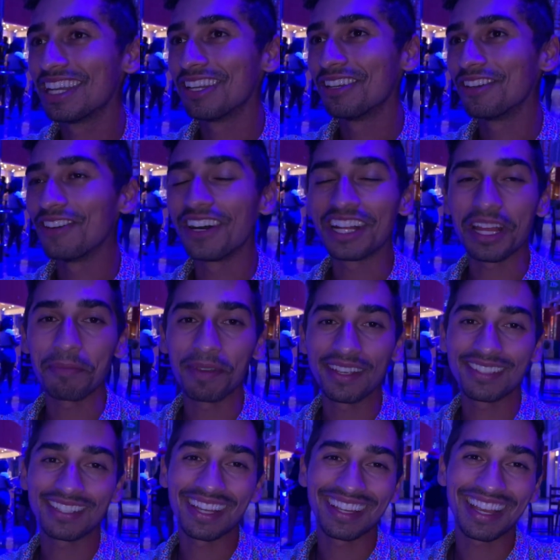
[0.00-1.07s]
With all that being
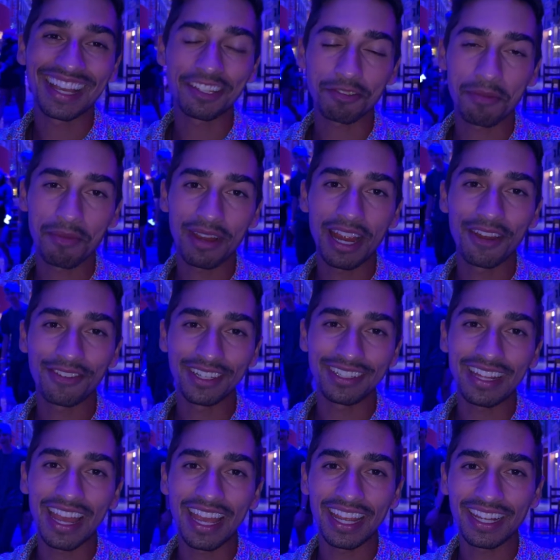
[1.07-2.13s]
said, guys, remember every
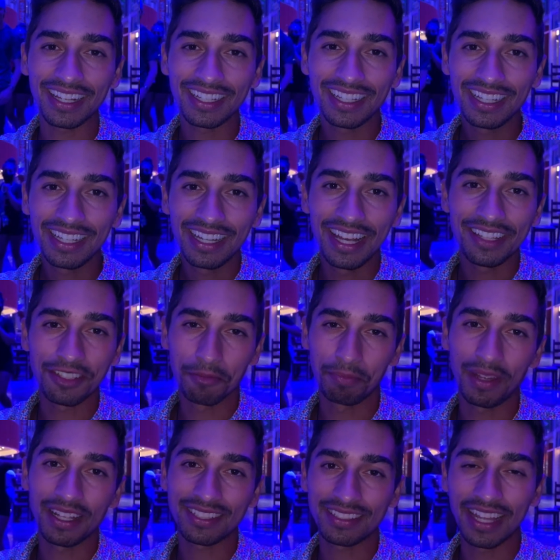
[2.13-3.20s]
day is a
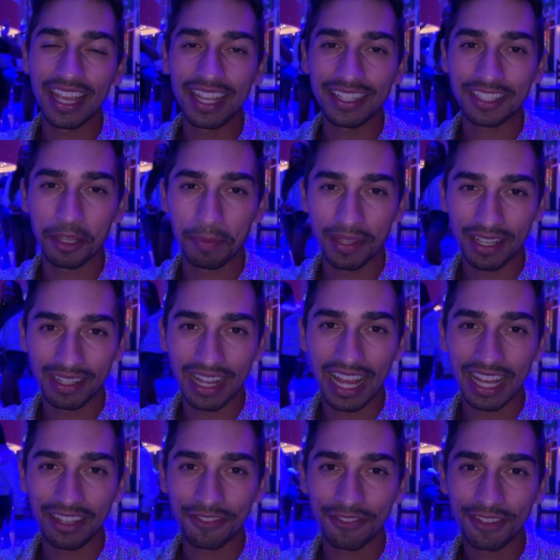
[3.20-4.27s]
blessed day to be
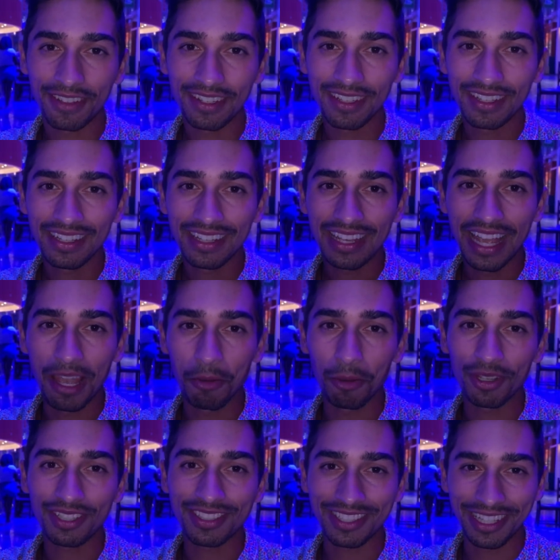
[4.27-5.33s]
alive. And
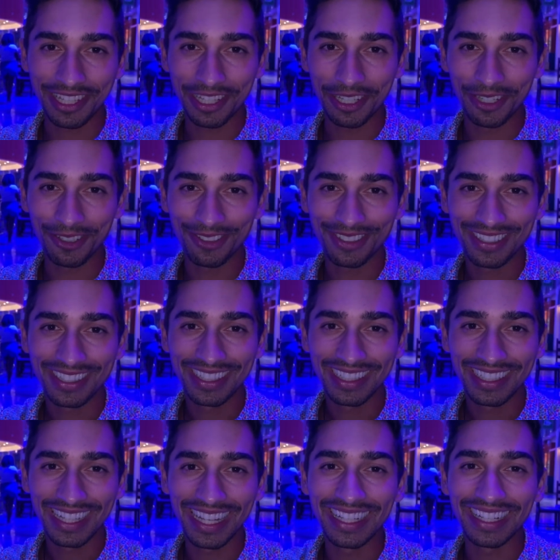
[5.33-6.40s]
we'll see you
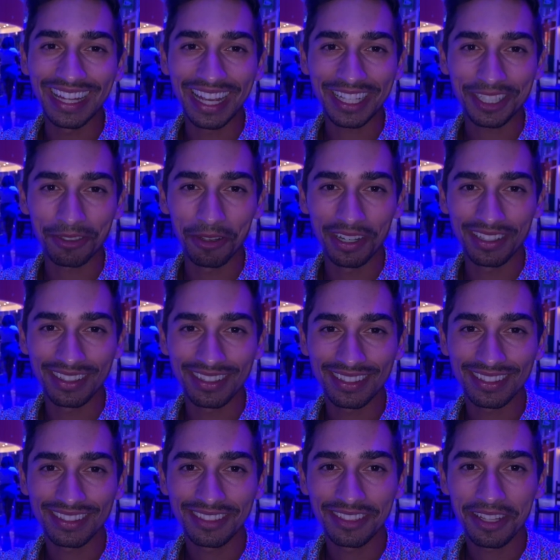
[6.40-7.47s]
in the next one.
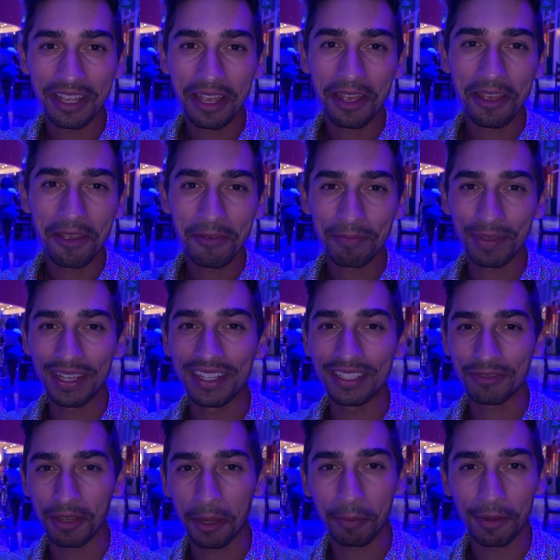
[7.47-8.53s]
Peace.
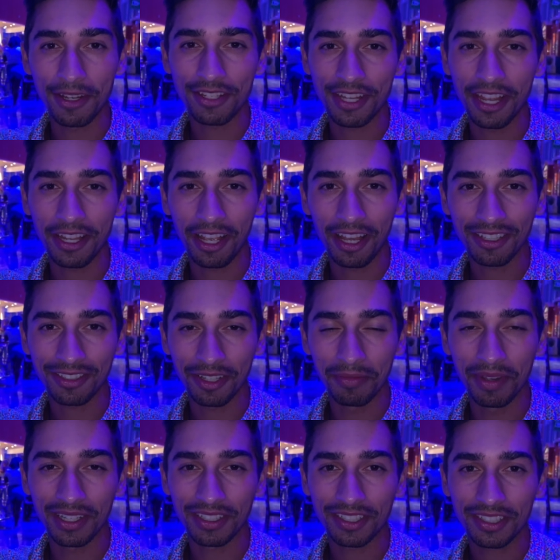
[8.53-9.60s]
We appreciate y'all so
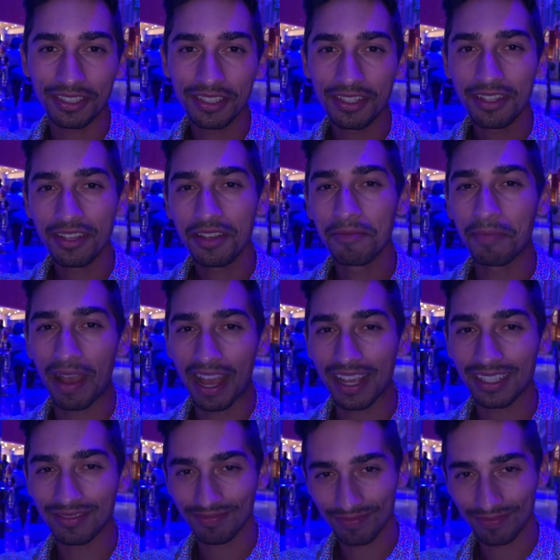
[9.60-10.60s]
much. Bye.